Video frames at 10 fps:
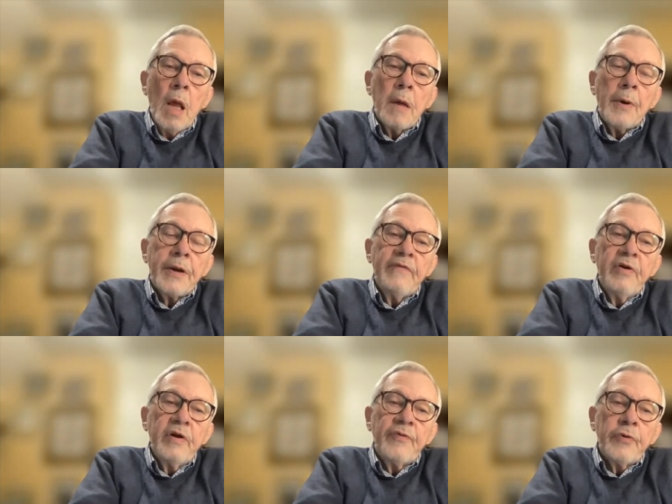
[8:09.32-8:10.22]
But
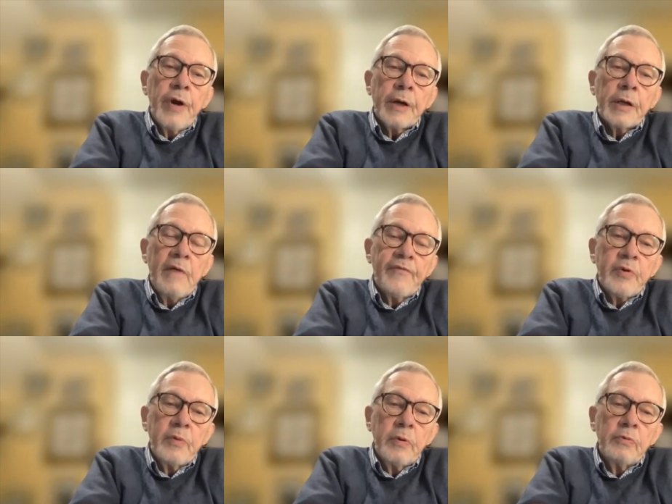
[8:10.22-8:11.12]
even if you're not
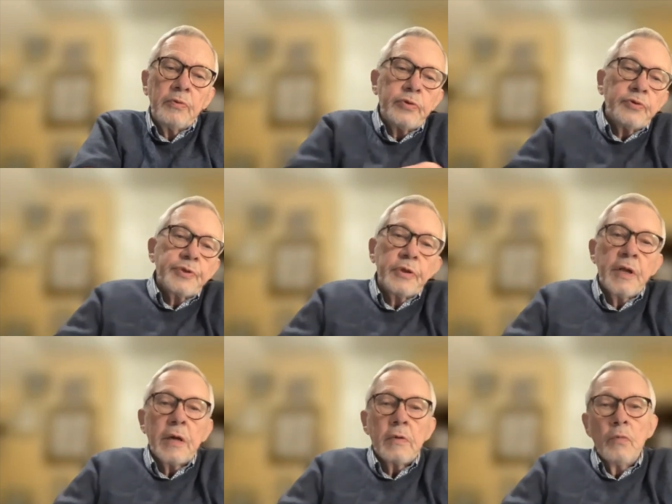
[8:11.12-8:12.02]
comfortable with using
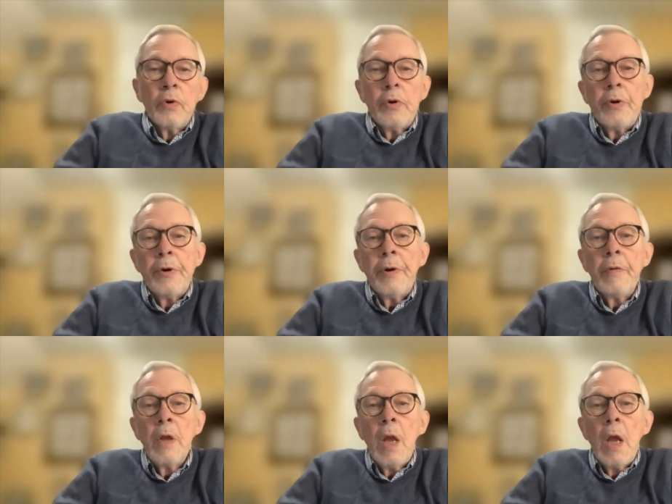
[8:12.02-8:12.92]
that word,
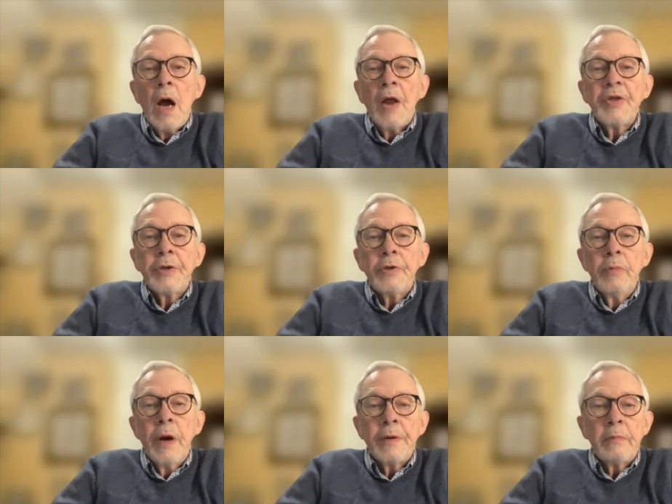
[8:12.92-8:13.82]
I think you
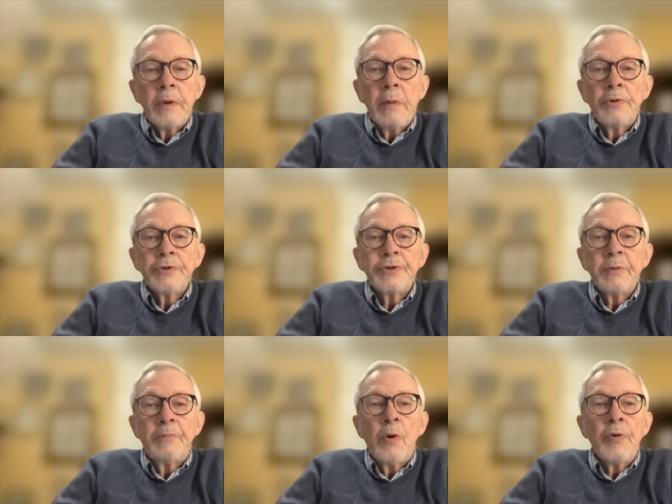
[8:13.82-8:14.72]
might be able to
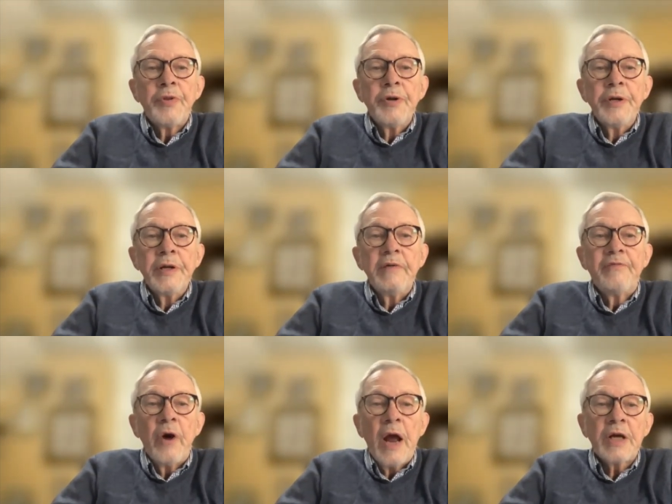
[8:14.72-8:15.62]
support the need
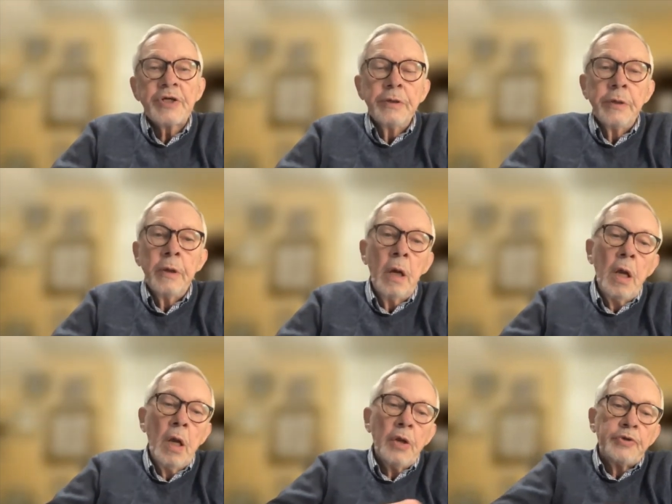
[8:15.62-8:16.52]
for action
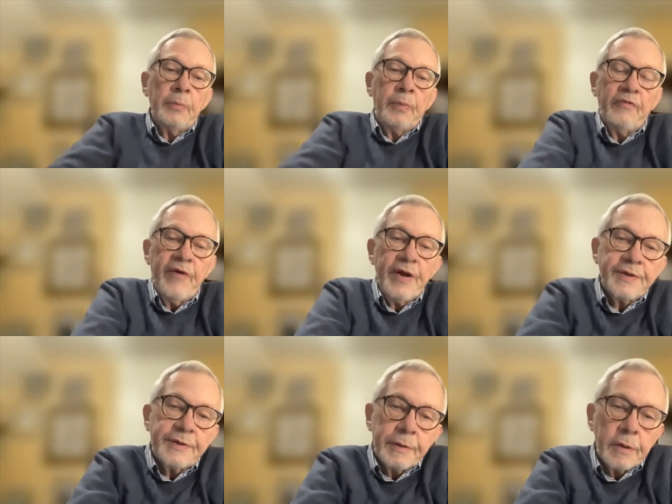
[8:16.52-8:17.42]
to
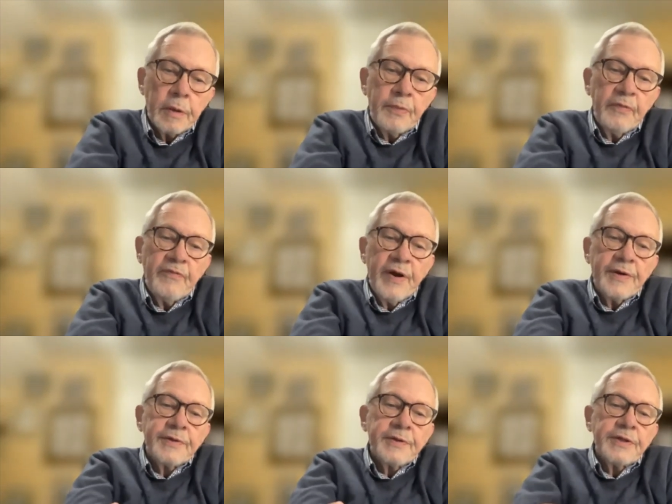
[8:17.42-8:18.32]
prevent uh,
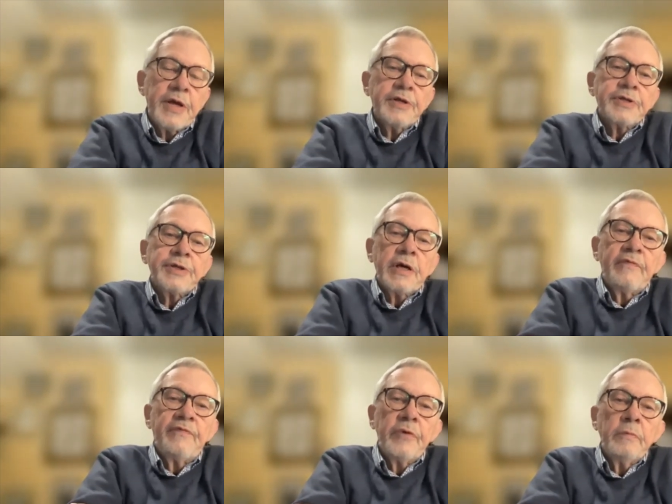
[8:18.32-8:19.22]
prevent a
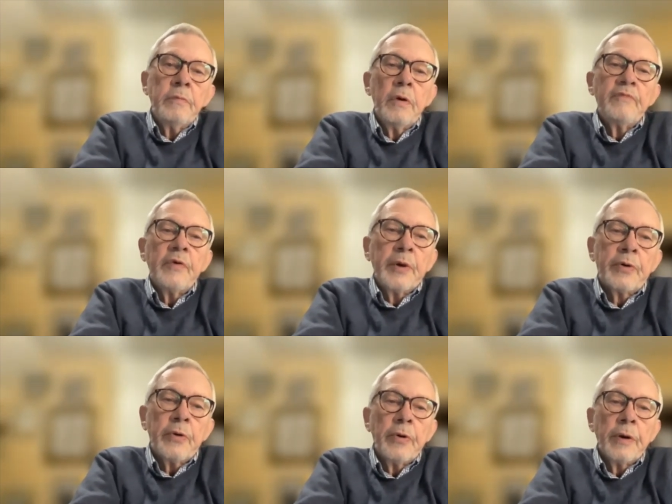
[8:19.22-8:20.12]
genocide from from
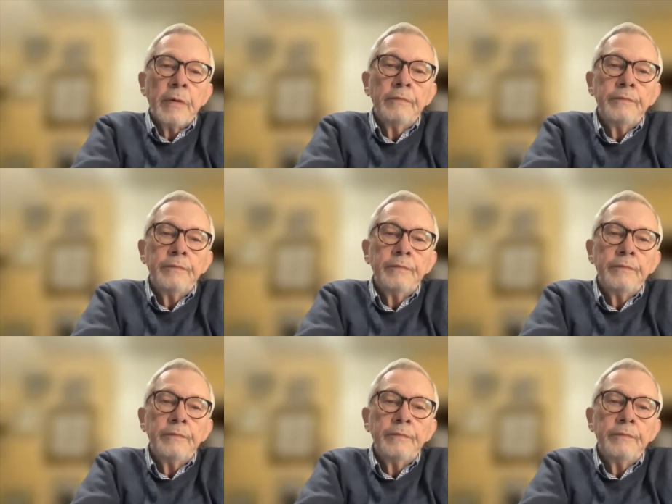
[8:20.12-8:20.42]
occurring.